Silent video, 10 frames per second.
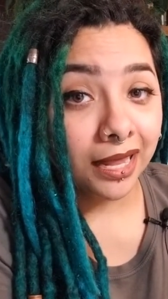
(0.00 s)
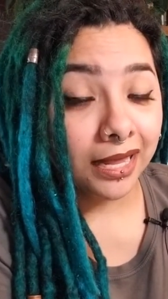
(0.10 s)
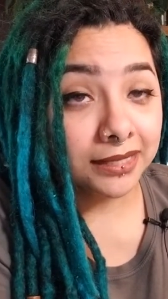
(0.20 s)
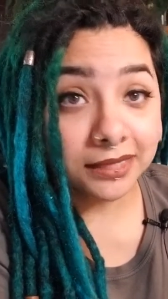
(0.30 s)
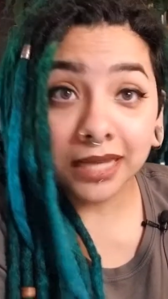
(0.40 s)

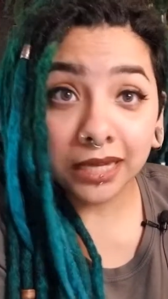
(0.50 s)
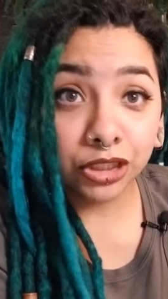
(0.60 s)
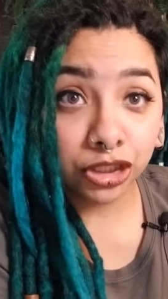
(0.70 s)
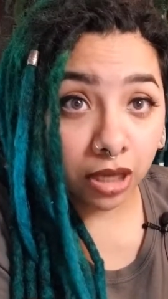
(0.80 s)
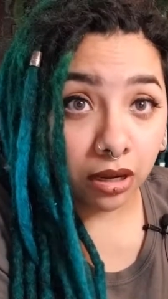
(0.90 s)
is that
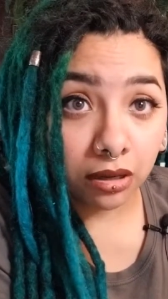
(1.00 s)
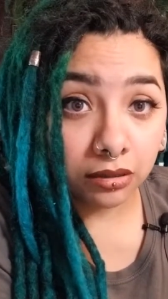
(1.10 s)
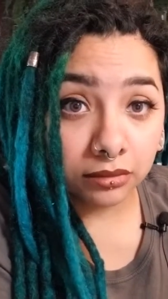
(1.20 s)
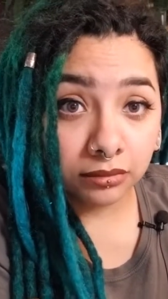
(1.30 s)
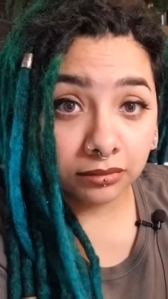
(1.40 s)

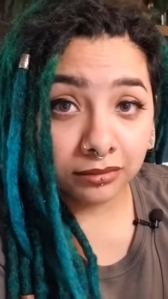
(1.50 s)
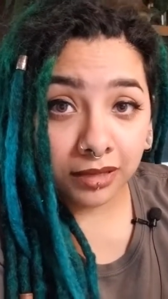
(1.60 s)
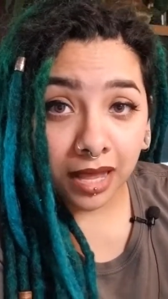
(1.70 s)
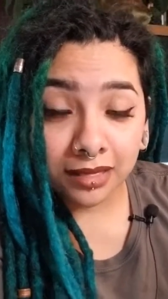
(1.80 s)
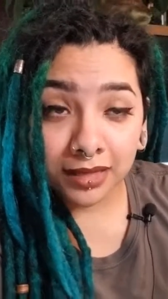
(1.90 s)
shawl,
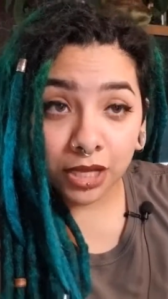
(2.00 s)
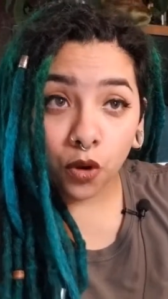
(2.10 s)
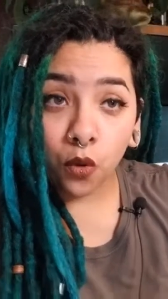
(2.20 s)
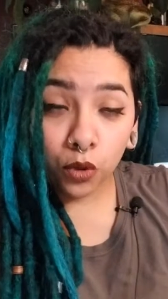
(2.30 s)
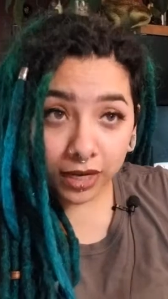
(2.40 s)
the
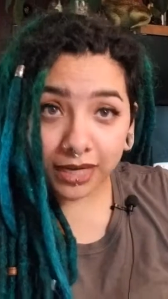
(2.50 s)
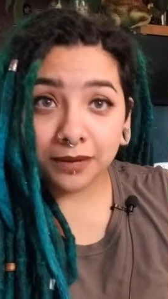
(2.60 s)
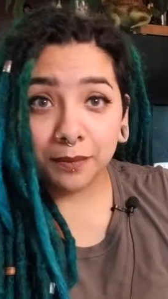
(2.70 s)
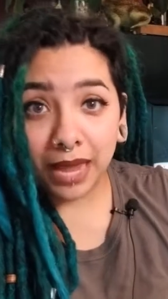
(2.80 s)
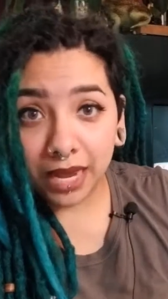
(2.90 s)

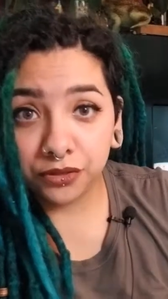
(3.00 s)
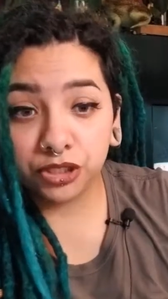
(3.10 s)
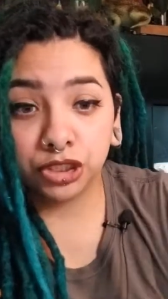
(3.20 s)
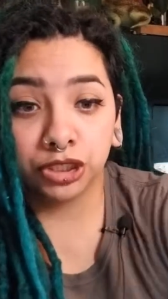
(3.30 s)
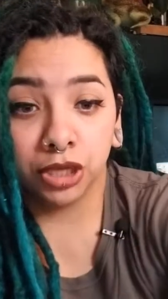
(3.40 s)
Orchid
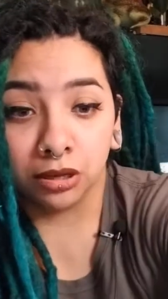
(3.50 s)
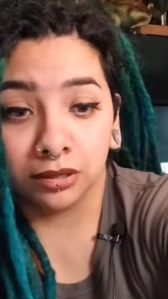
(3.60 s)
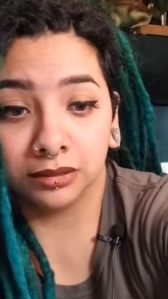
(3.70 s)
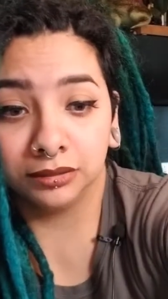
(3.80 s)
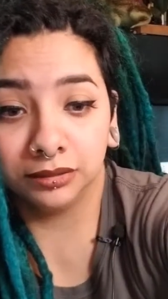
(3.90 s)
Path
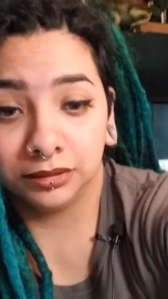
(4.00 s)
shawl.